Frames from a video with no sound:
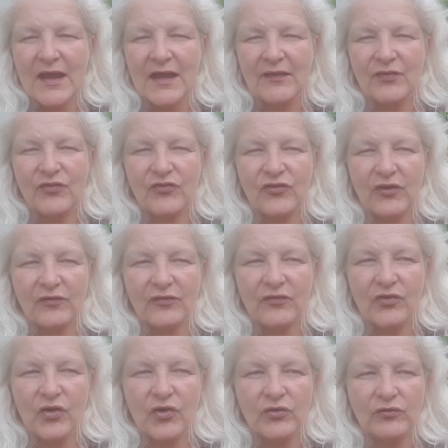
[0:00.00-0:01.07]
it's just
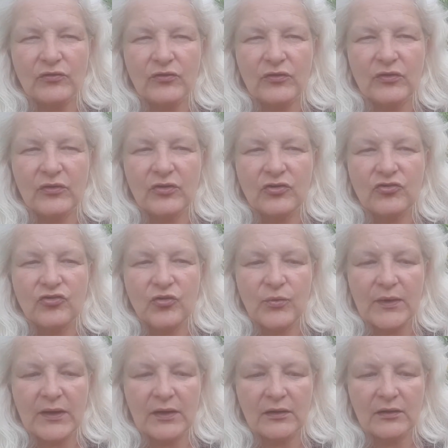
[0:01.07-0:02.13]
not
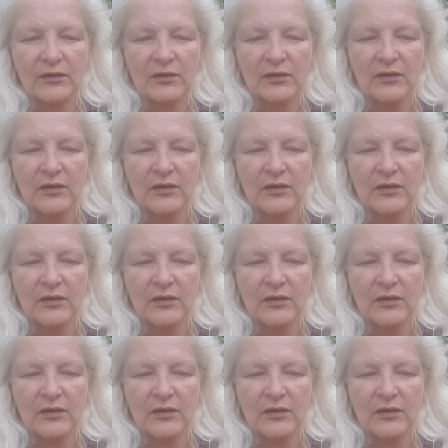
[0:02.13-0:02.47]
doing